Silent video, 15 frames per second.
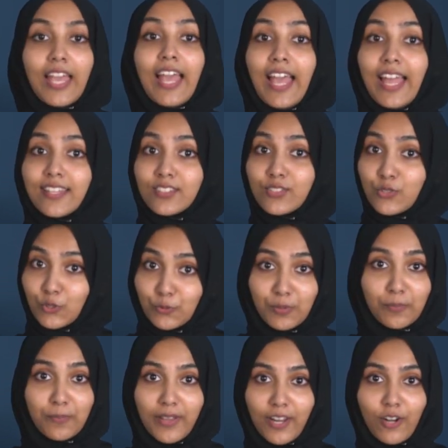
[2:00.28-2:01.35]
Hence, do
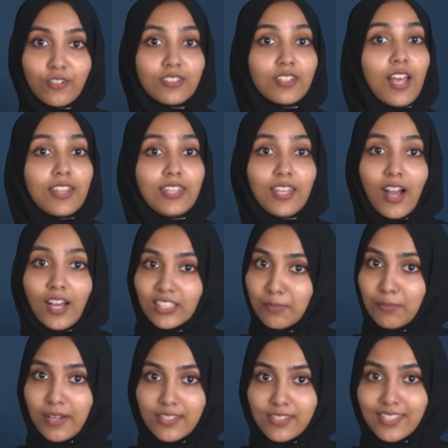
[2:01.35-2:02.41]
prepare on the other
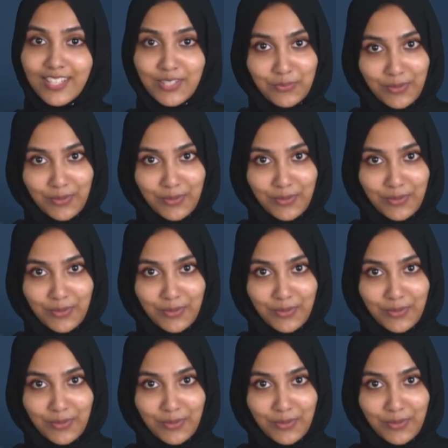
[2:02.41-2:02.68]
months as